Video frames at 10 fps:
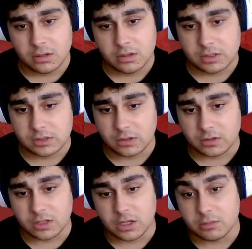started
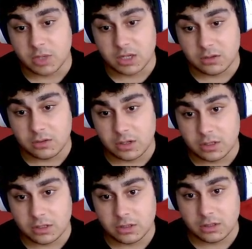getting better at
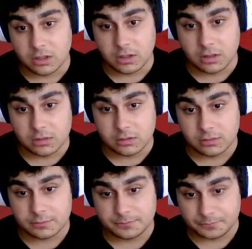it, and
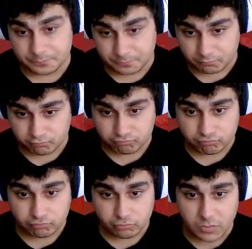
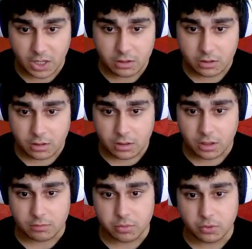yeah, I
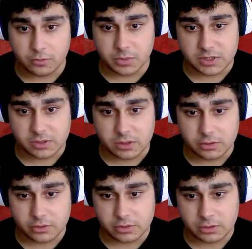improved my
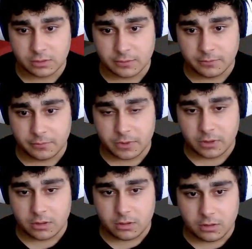skills.
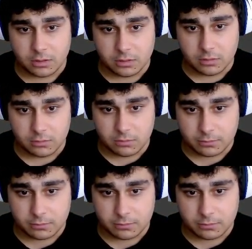Um,